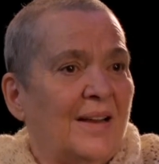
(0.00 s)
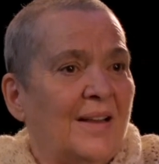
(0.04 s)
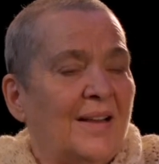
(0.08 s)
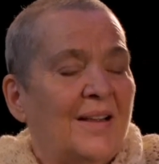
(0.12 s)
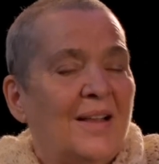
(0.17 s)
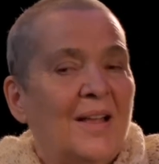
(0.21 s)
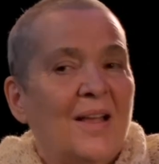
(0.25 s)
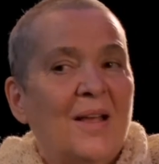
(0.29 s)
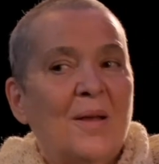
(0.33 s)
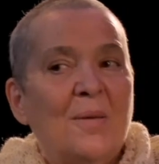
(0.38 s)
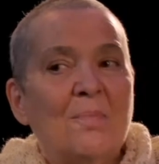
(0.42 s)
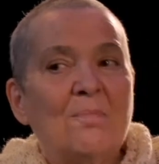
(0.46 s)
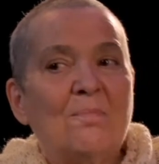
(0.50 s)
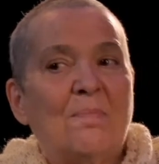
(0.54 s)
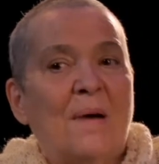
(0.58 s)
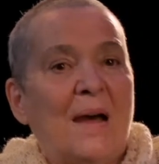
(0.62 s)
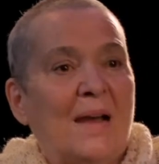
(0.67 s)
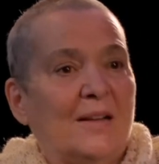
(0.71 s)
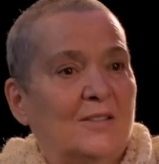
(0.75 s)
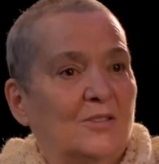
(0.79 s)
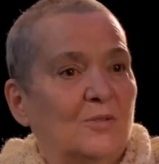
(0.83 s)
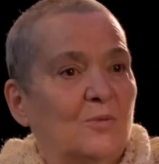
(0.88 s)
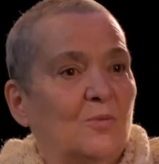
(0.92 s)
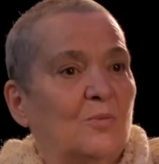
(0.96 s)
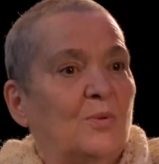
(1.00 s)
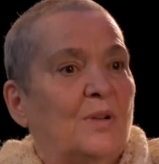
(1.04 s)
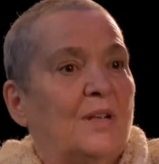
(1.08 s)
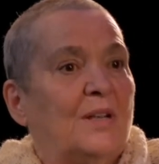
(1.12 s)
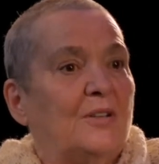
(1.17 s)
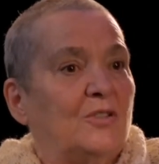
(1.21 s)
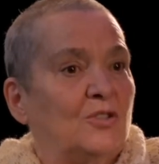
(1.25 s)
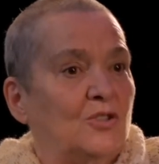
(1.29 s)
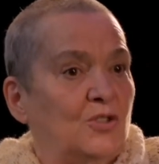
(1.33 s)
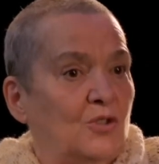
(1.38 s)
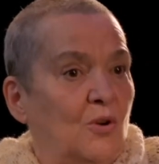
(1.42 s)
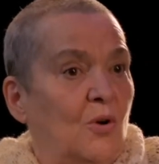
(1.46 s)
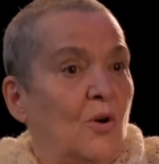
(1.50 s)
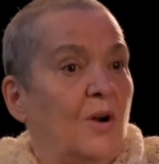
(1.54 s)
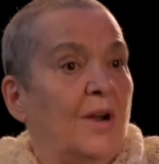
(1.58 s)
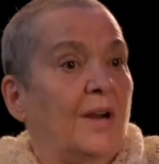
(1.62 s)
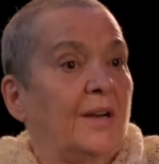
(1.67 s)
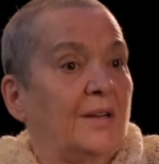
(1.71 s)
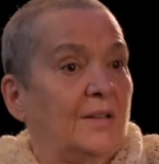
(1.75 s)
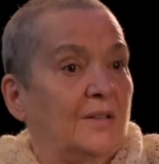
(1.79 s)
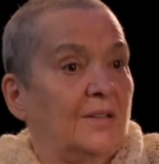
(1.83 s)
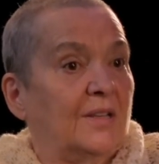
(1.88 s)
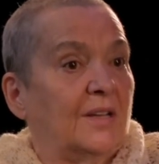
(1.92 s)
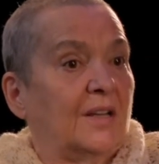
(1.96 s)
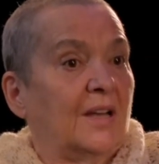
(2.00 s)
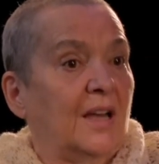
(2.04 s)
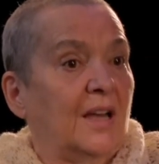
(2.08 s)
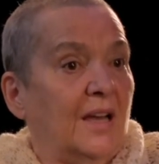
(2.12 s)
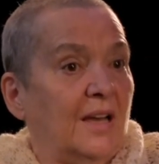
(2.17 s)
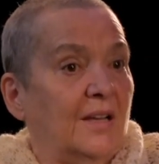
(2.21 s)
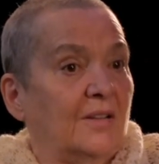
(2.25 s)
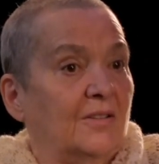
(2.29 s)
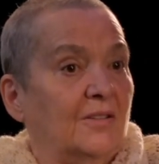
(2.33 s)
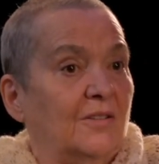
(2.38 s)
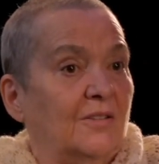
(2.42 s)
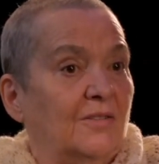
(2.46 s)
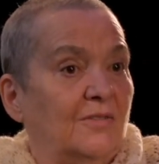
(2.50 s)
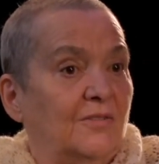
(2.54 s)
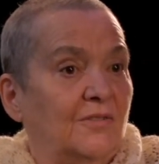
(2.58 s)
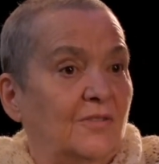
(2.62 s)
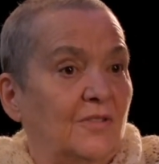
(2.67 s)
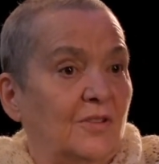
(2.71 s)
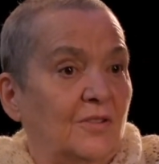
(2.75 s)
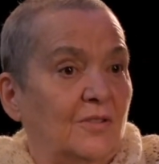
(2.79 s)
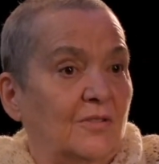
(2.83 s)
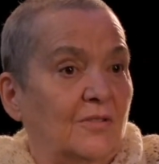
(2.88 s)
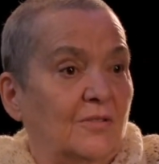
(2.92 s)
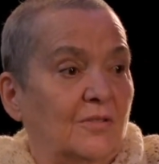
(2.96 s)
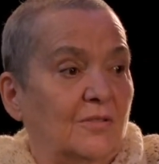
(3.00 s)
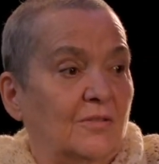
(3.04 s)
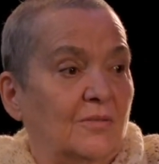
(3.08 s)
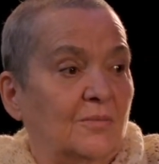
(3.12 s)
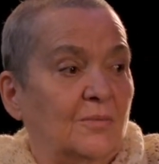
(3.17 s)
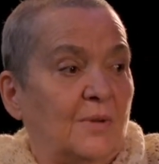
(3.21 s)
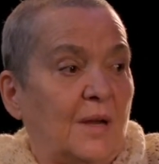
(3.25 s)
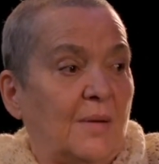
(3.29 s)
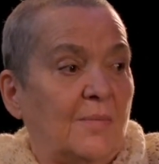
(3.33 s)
Right? But we joined the kind of, you know,